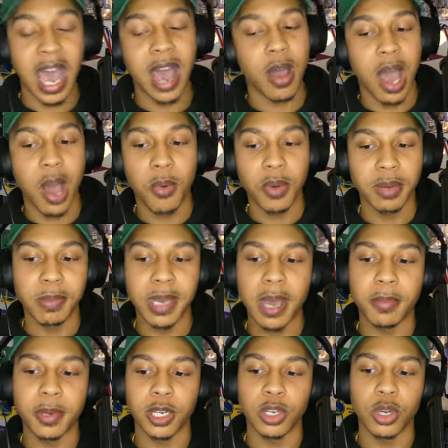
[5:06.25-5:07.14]
I wouldn't
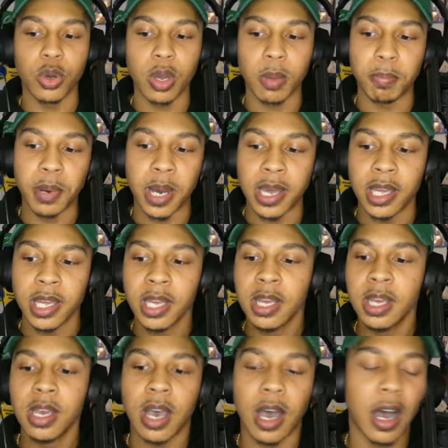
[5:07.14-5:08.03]
be able to do it, but
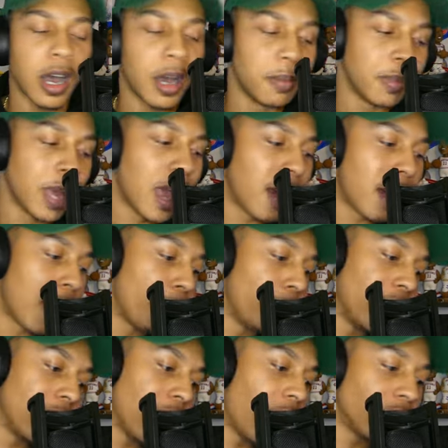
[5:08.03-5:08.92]
I
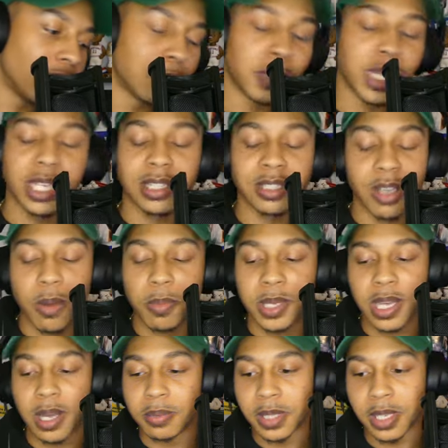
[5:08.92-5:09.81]
mean, ultimately it's going
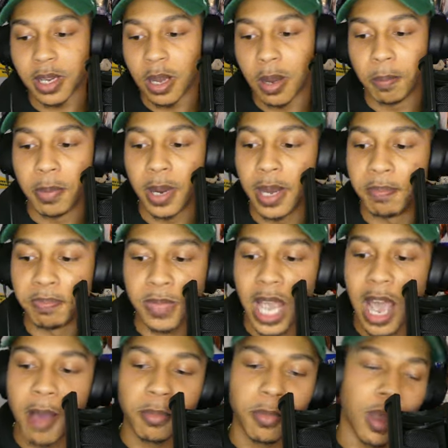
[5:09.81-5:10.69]
to be up to them. But
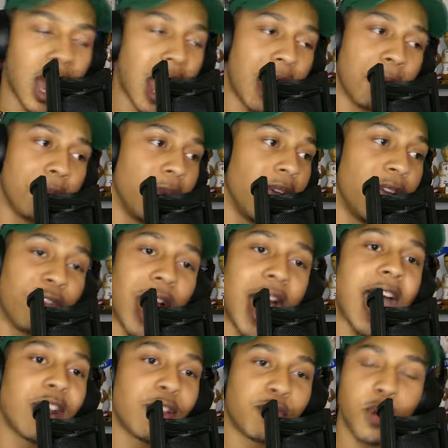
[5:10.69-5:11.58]
if
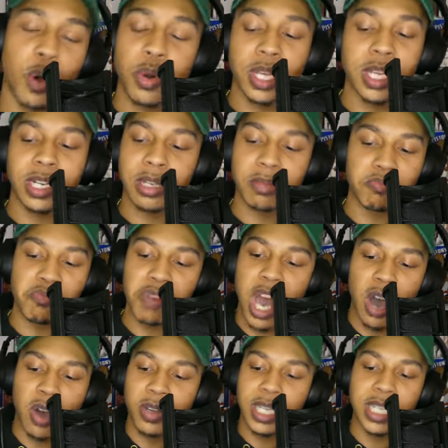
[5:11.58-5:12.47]
I had a vote in it,
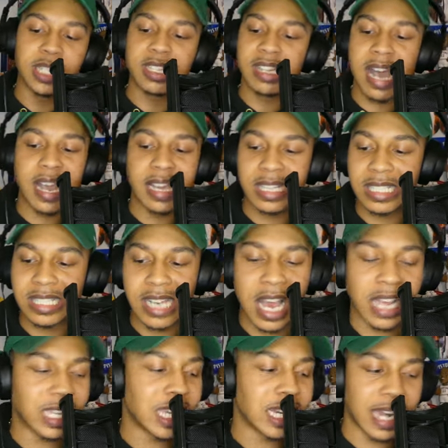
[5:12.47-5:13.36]
no, he's not
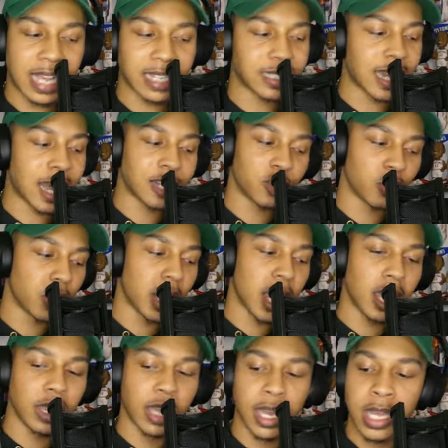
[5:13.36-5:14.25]
getting that statue in
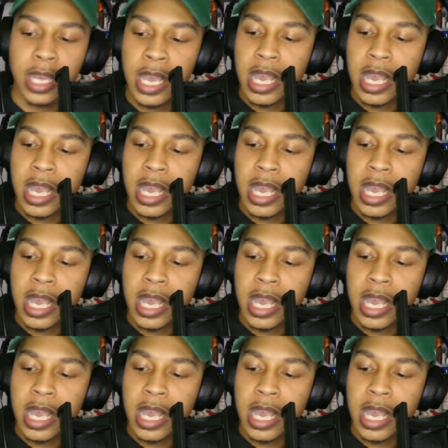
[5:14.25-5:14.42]
LA.